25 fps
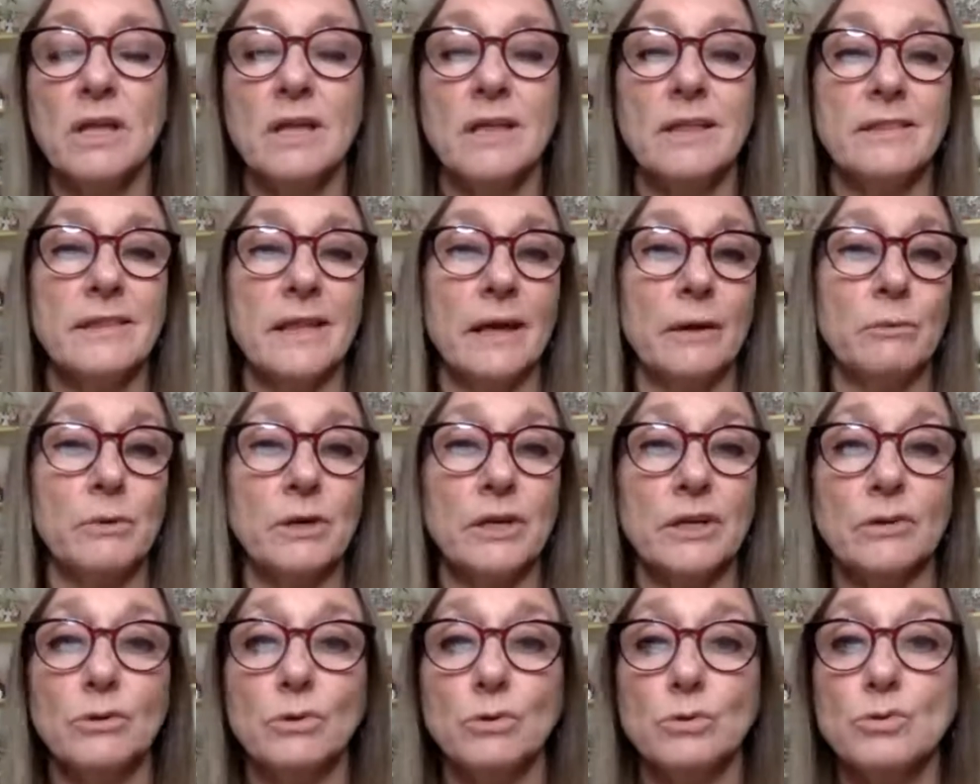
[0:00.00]
that would
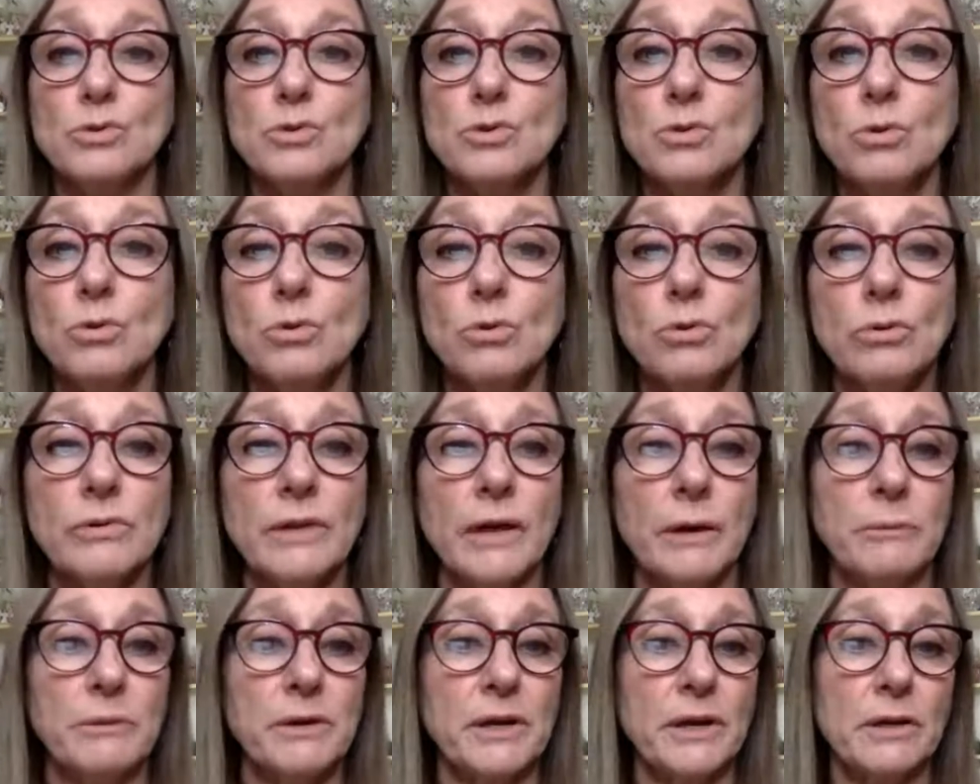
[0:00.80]
include school,
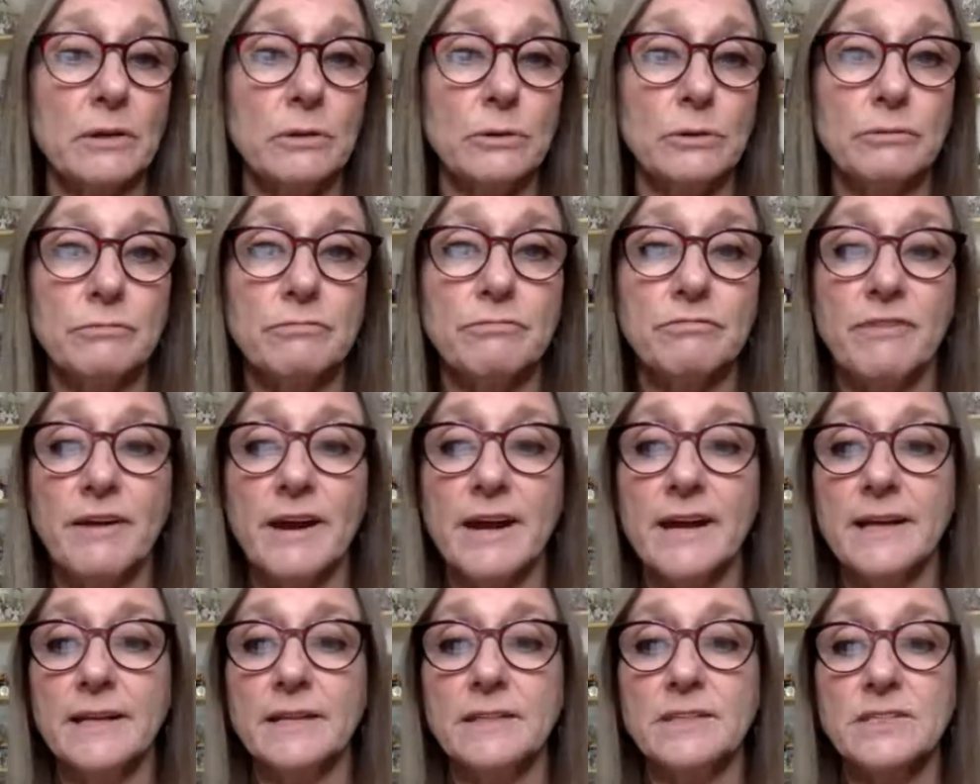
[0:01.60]
that would include
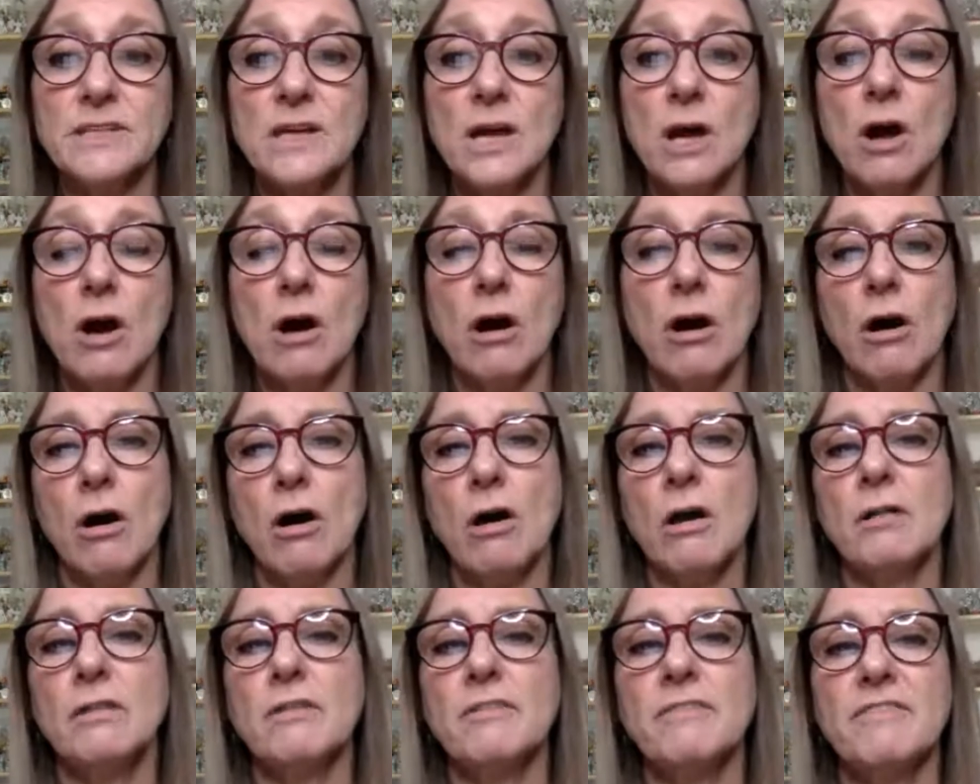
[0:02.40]
friends.
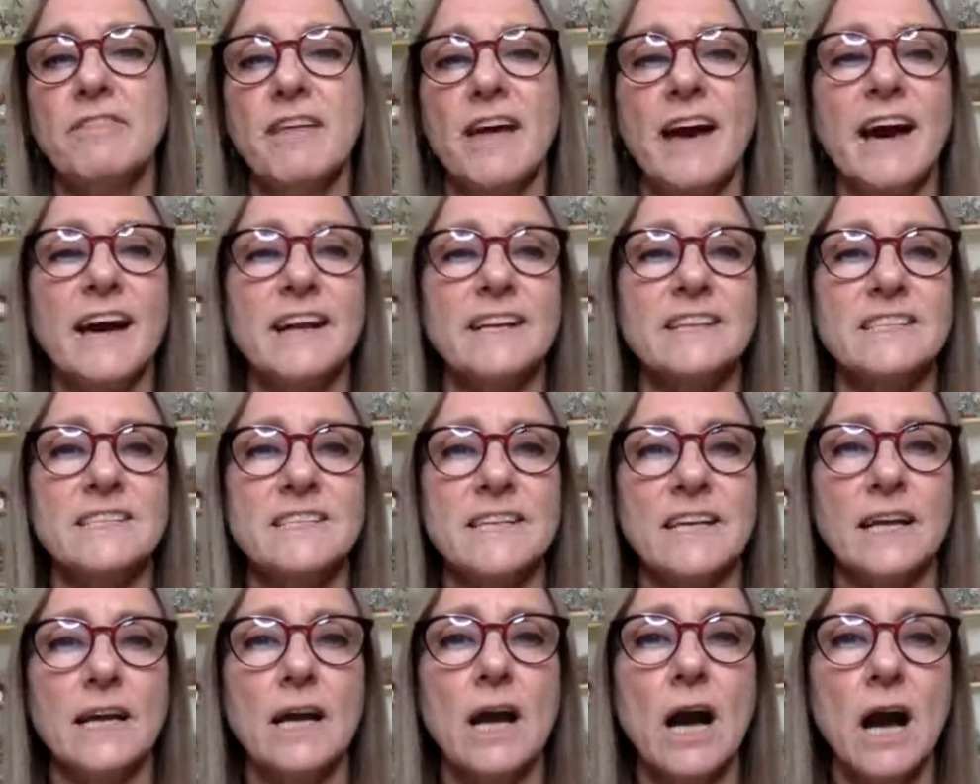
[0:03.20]
All of that is
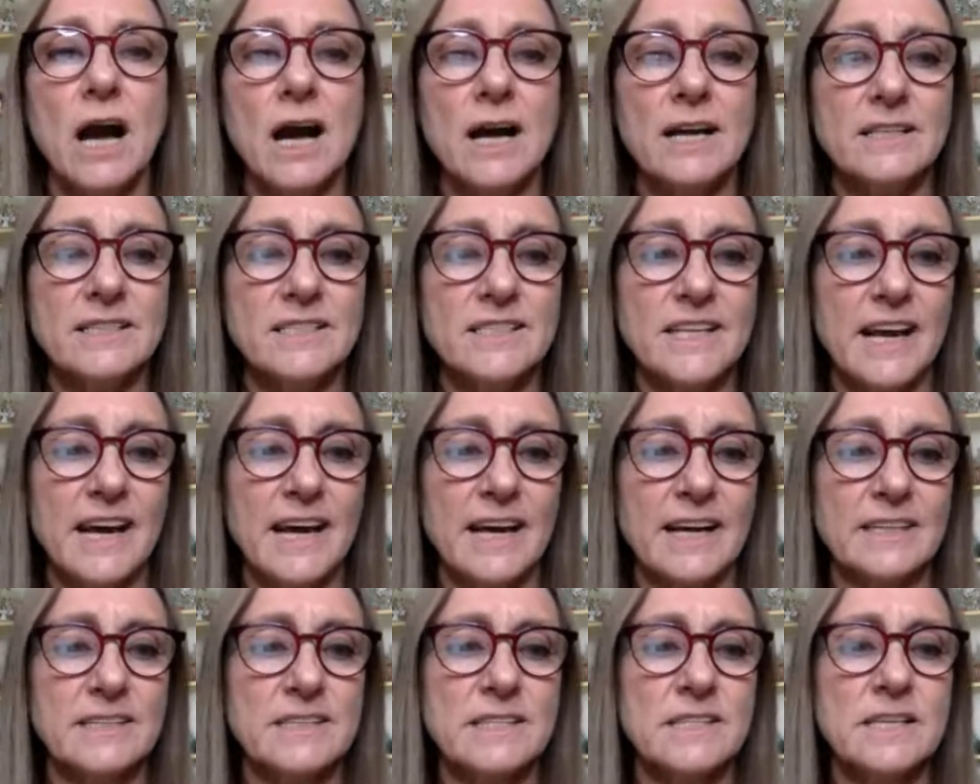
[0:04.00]
in
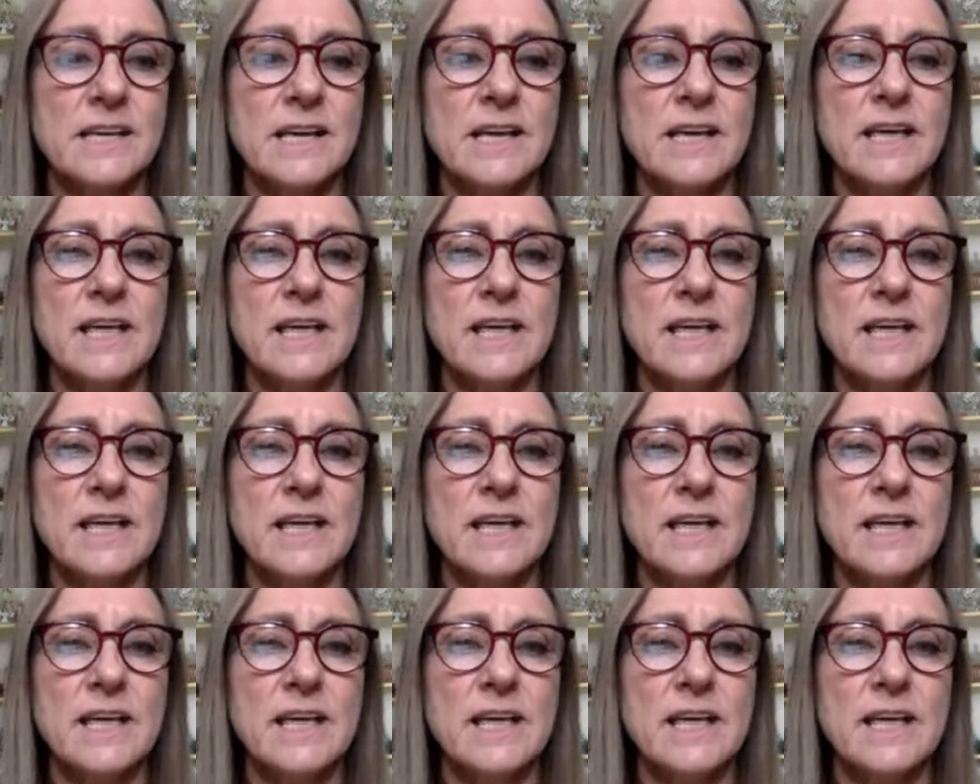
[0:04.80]
context.